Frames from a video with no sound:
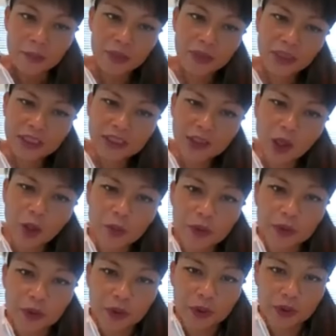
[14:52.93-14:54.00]
But then
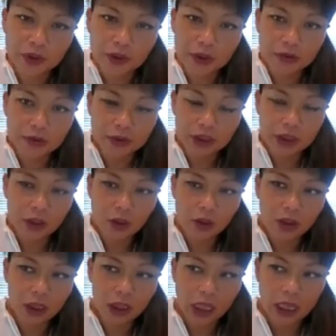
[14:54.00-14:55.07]
Scorpio, if we
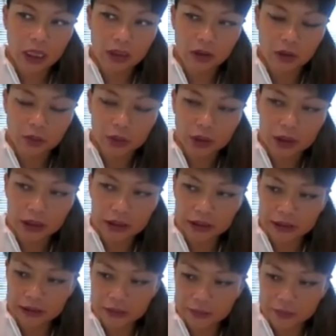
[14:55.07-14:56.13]
look a little bit